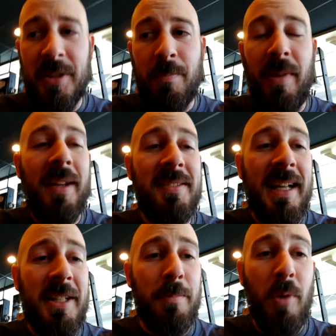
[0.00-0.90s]
Clean
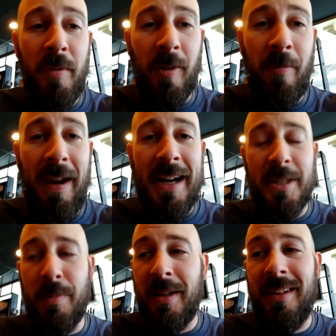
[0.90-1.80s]
is big sets,
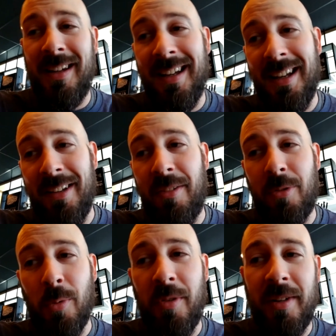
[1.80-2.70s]
moving fast, but again,